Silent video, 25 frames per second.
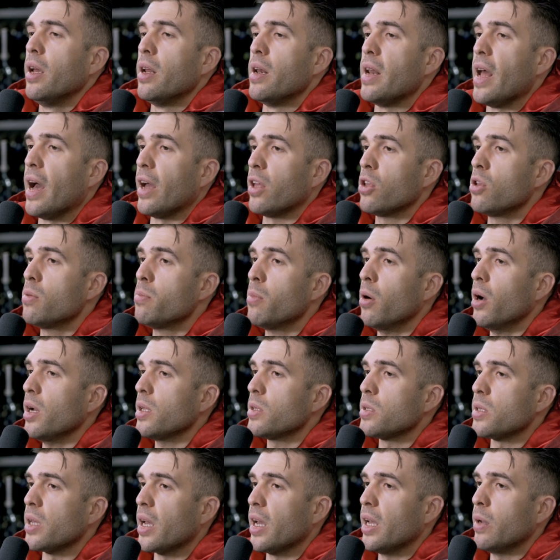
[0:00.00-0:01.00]
Now you
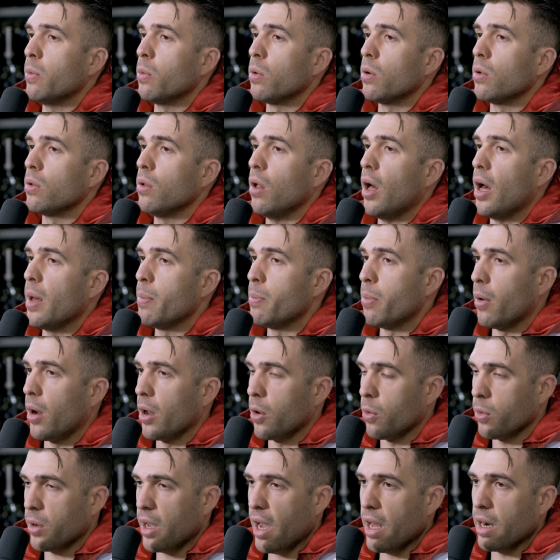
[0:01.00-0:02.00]
might say, well, I buy
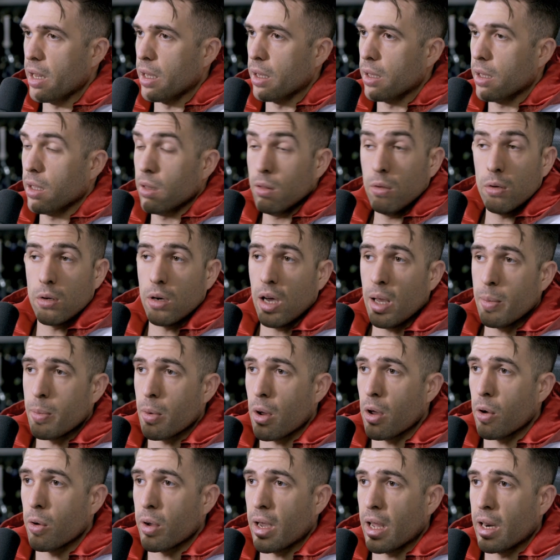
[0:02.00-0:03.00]
organic. And look, I
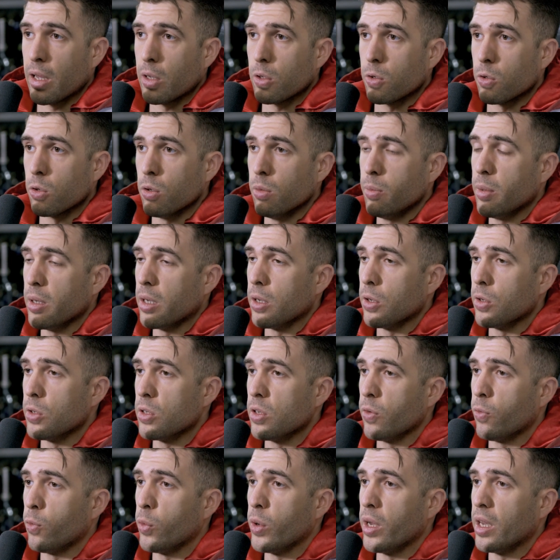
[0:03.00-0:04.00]
buy organic too, because
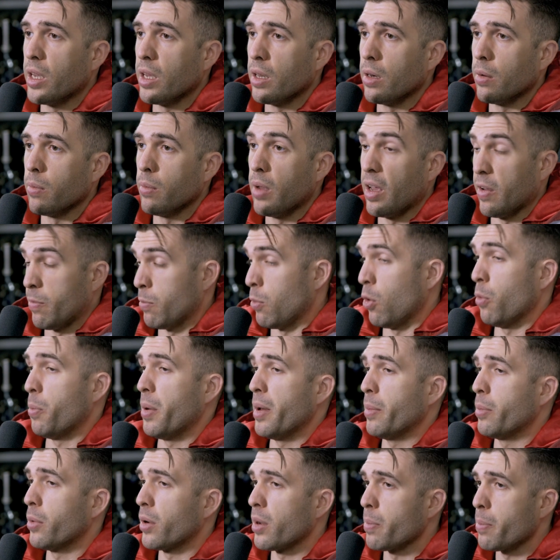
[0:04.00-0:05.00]
if more
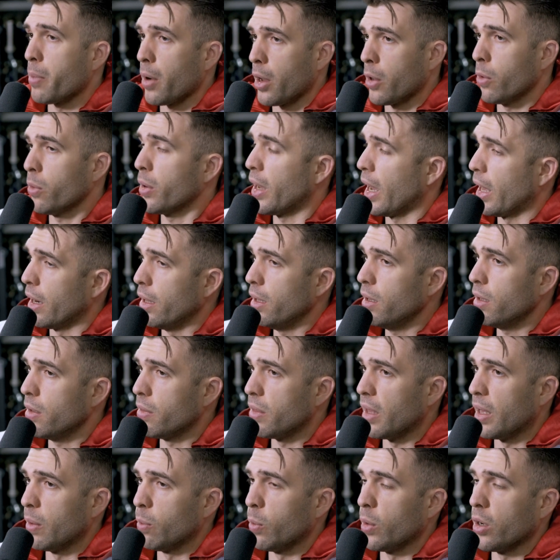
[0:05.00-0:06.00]
people can buy organic,
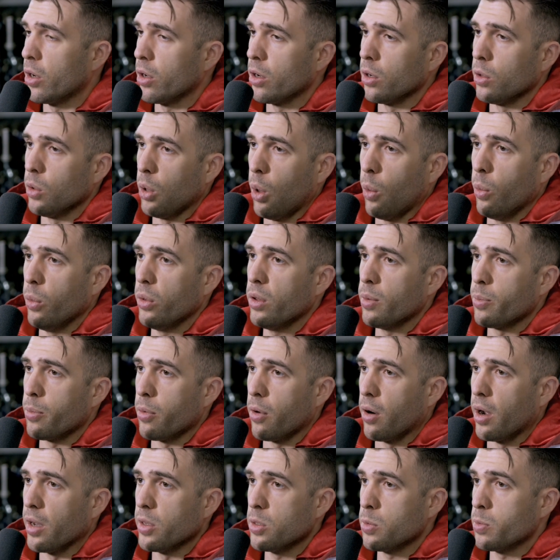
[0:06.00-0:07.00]
then we're going to lower the
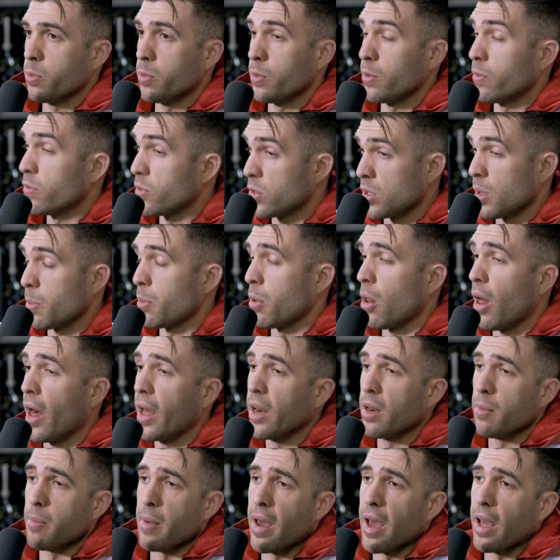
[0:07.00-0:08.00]
price, supply
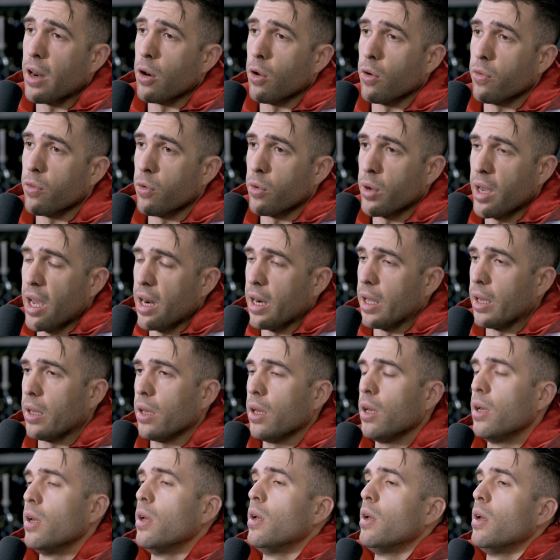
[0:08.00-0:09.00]
and demand of organic.
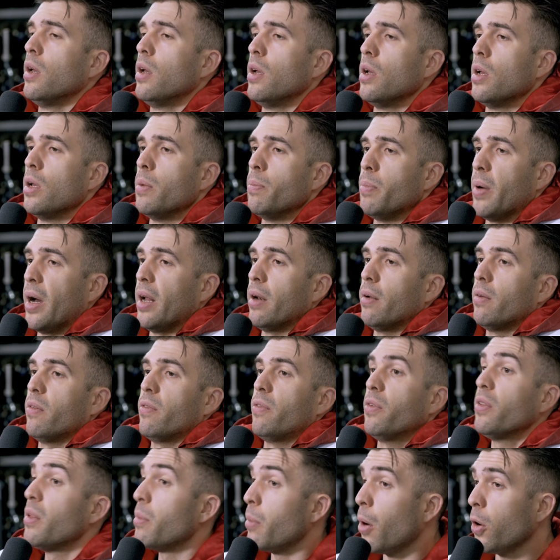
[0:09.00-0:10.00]
But
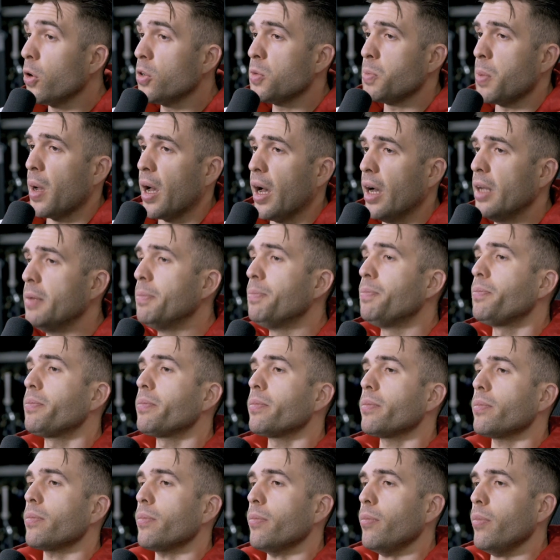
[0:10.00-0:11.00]
for the most part,
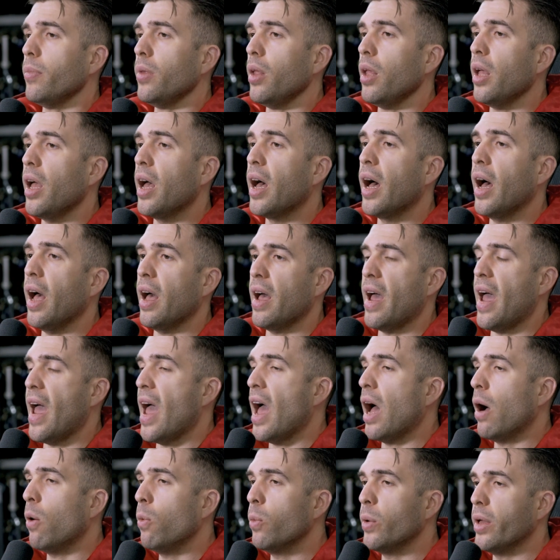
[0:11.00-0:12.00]

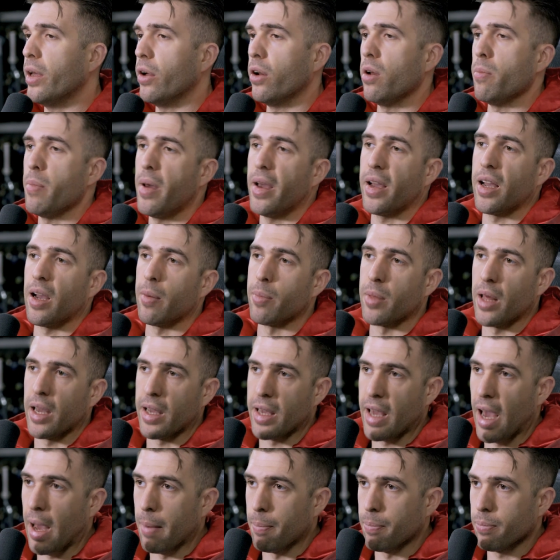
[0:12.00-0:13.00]
how are we going to make up that
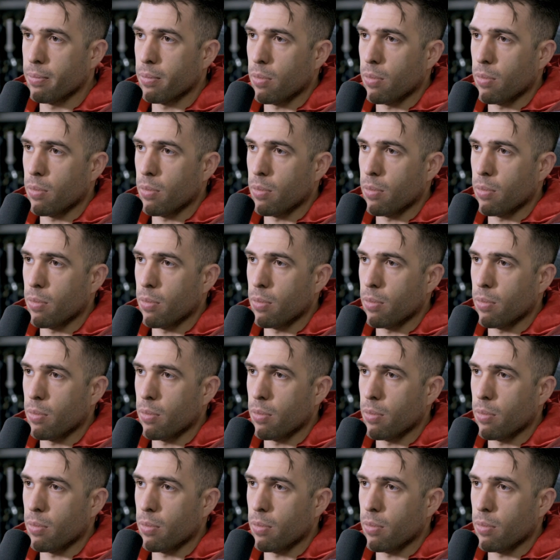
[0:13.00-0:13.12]
gap?